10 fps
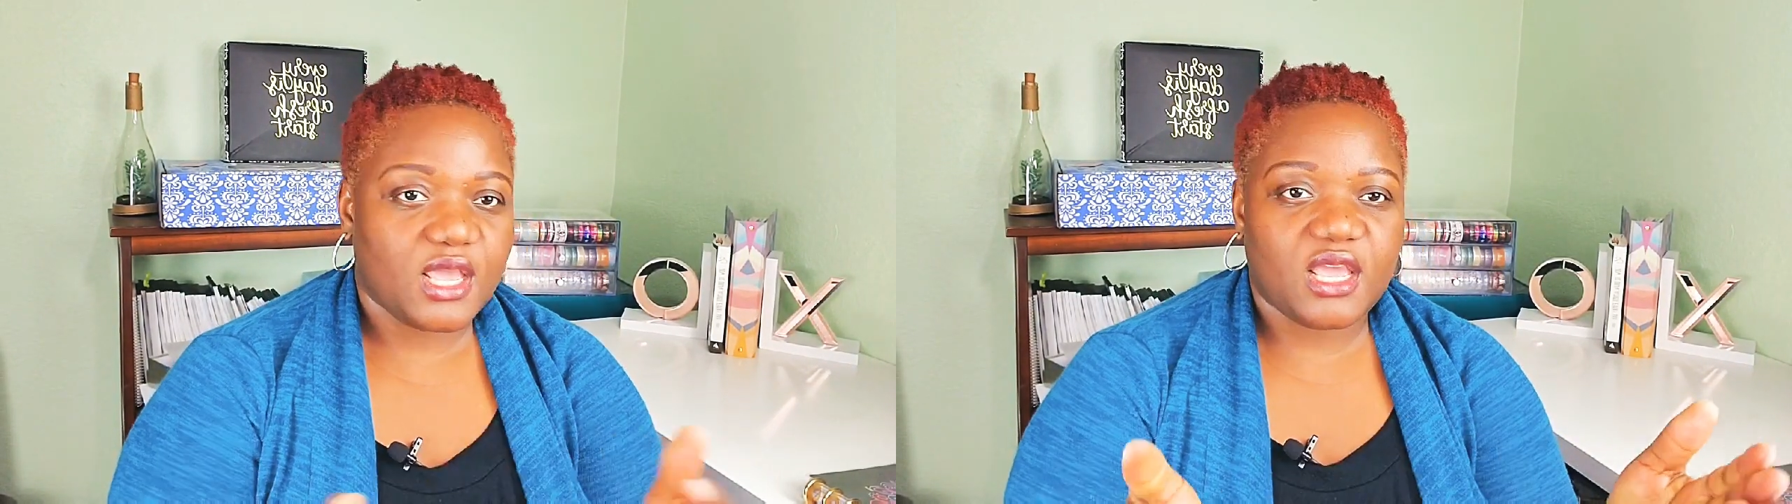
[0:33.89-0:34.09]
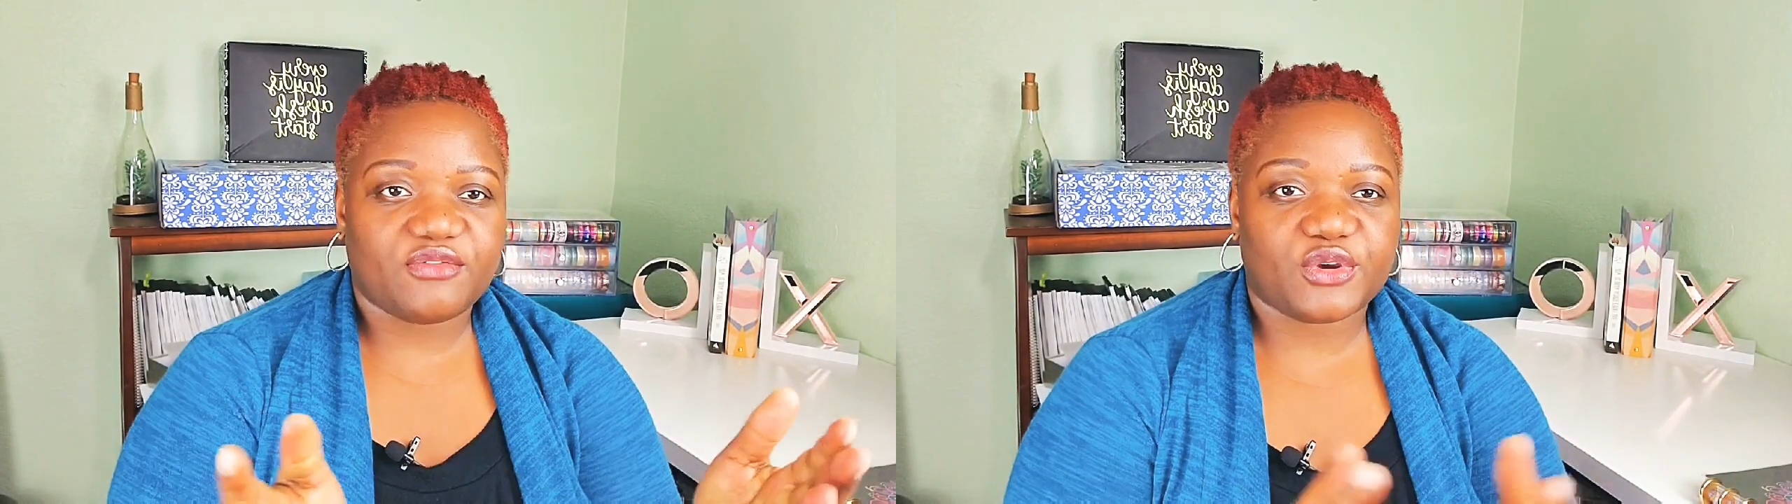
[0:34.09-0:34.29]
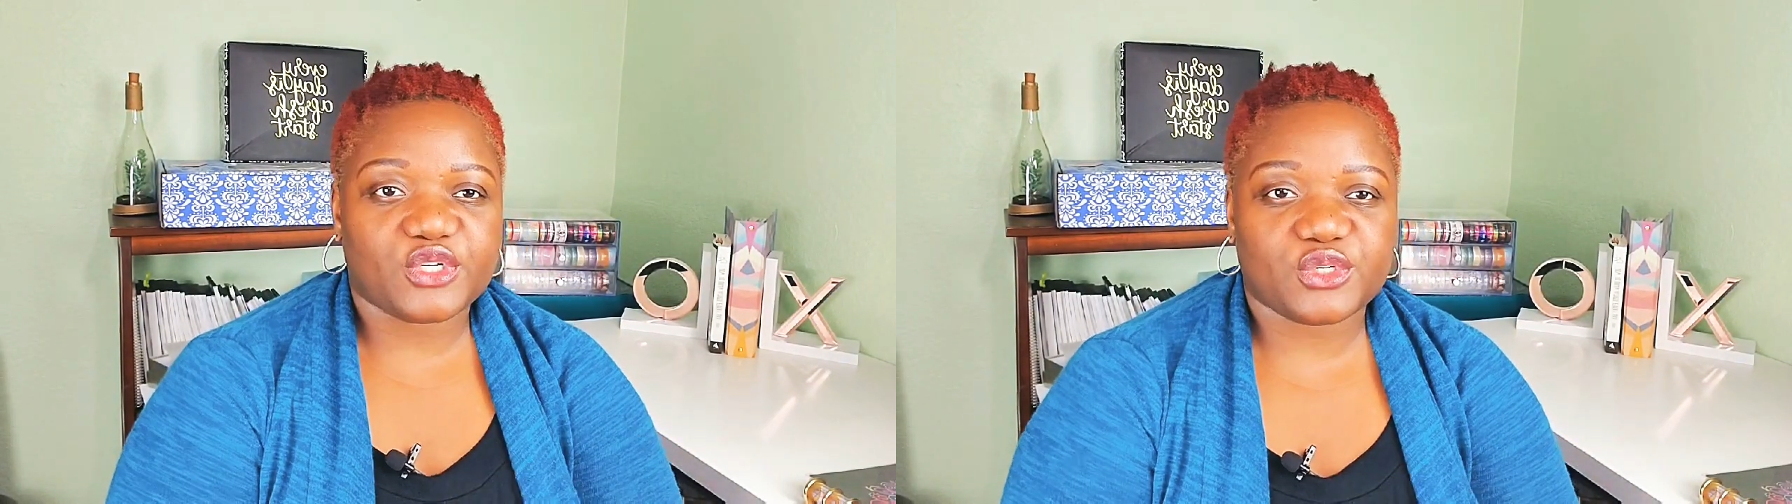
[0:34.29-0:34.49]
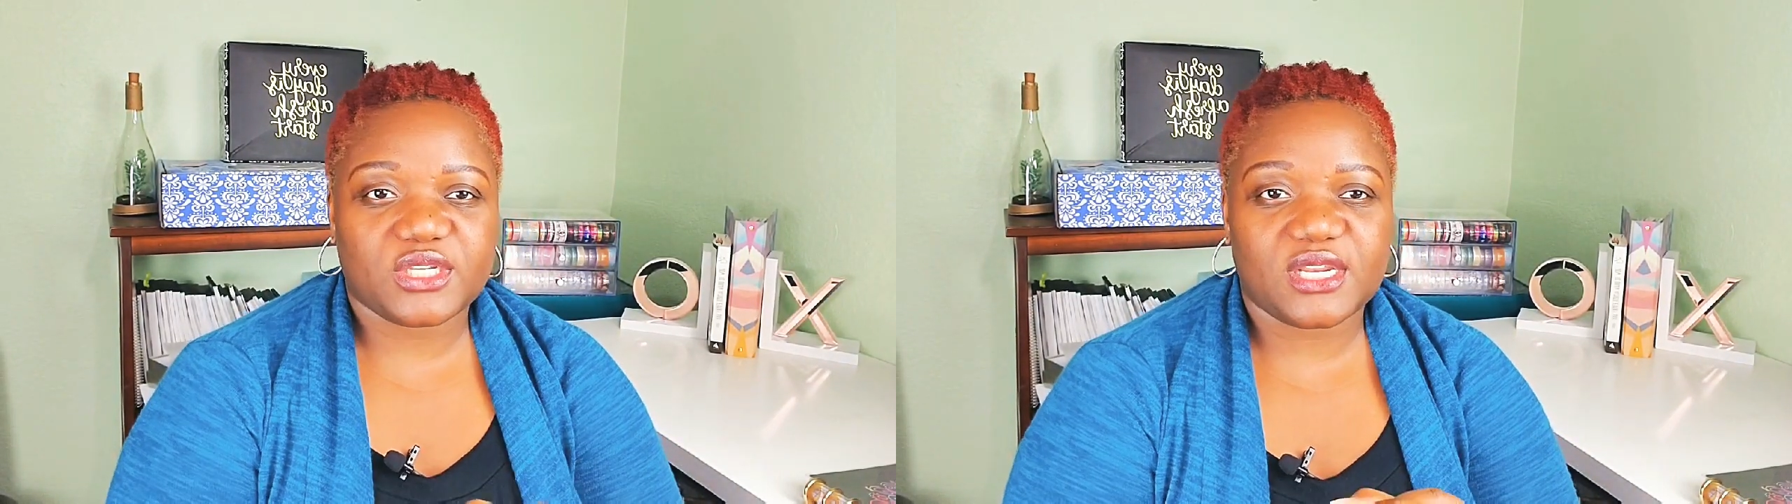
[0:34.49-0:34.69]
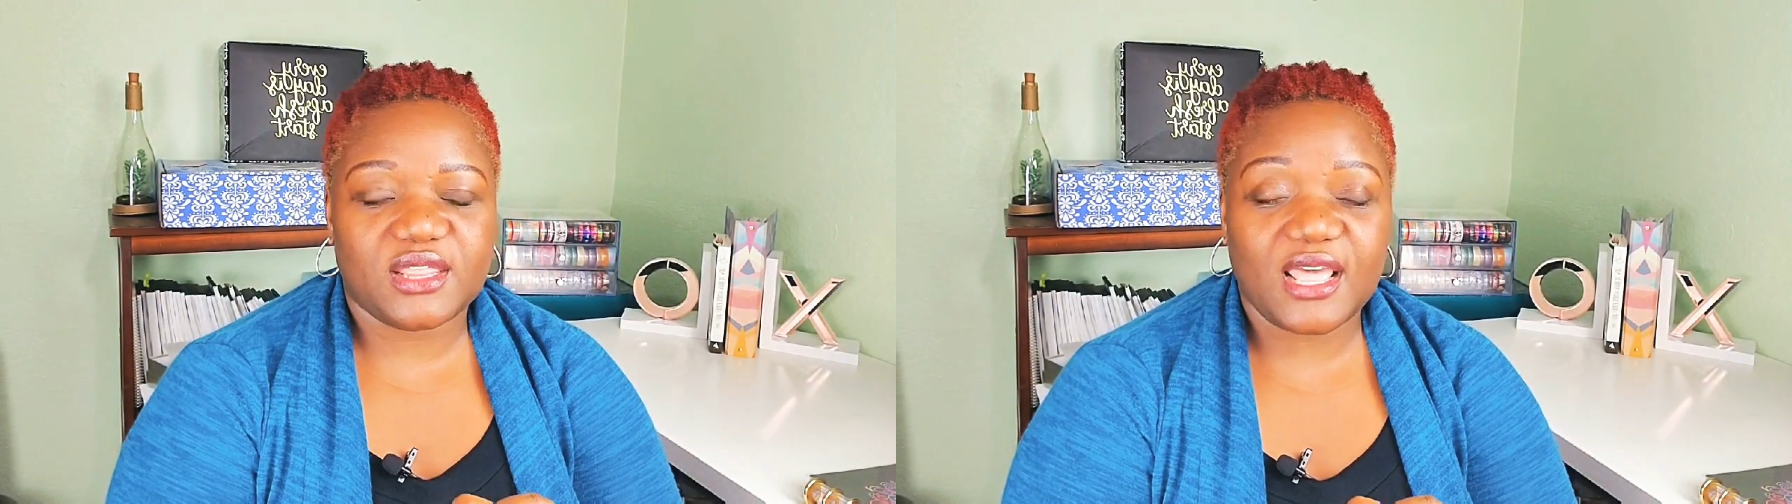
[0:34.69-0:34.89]
If you're
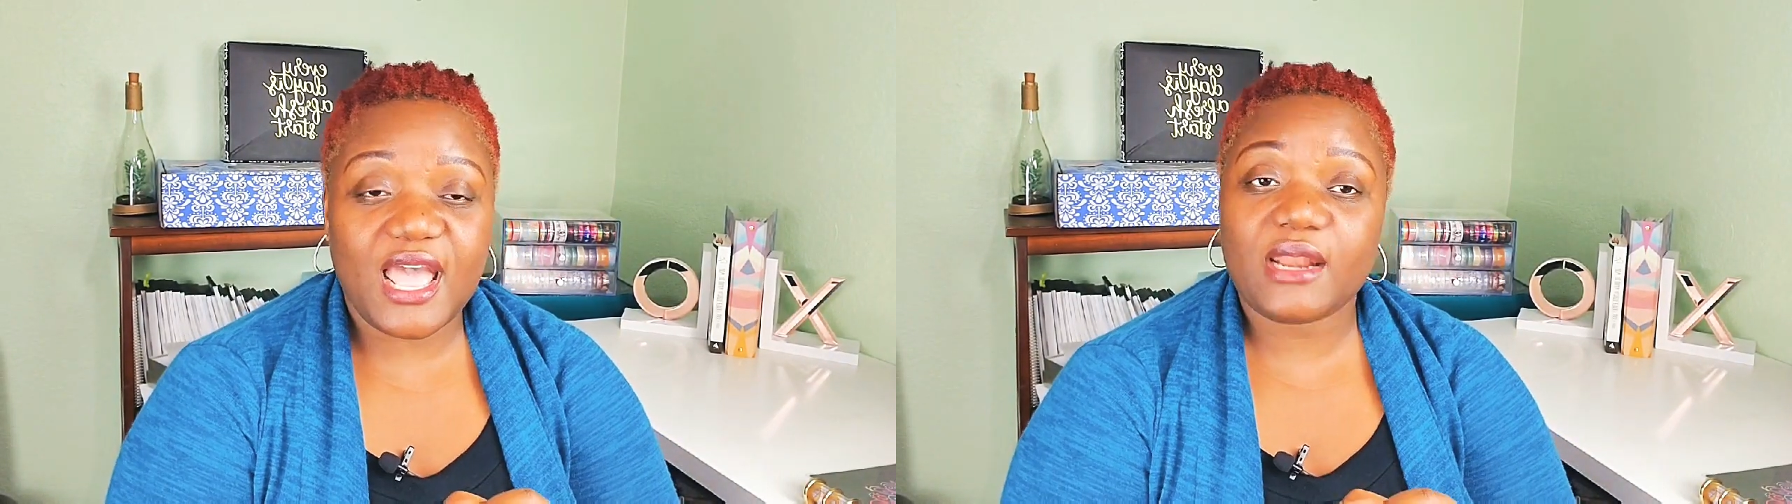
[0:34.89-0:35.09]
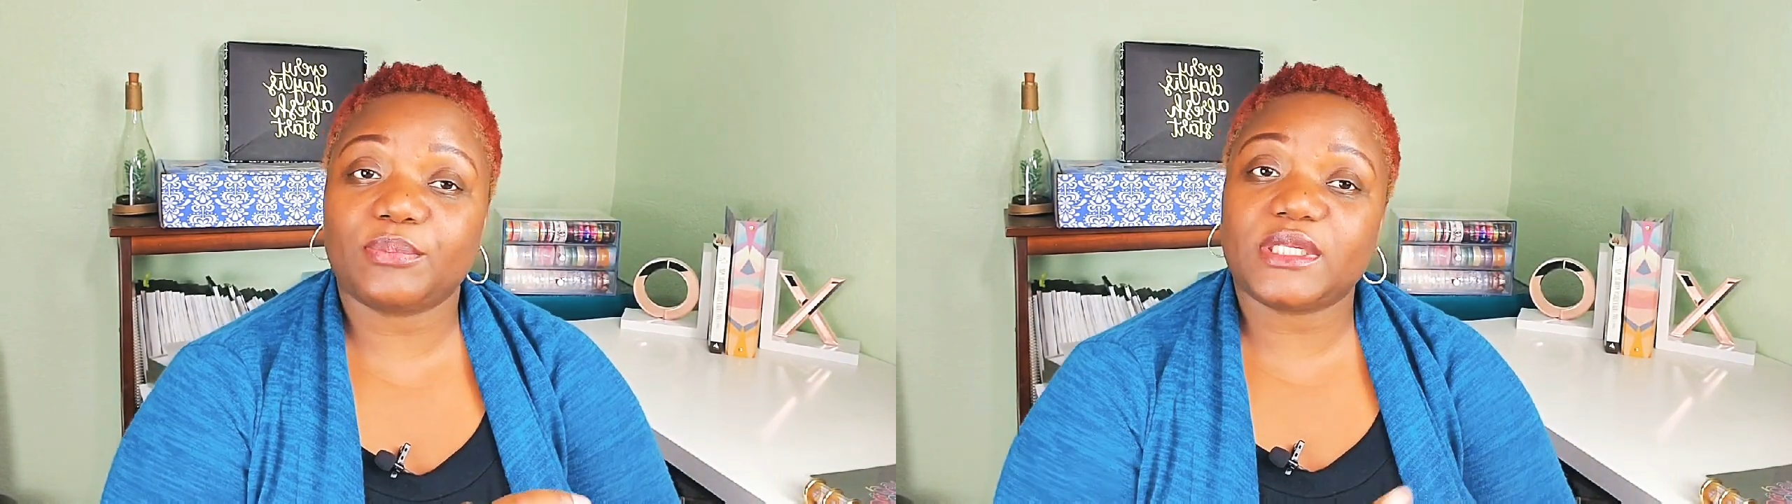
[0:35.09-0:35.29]
interested in that,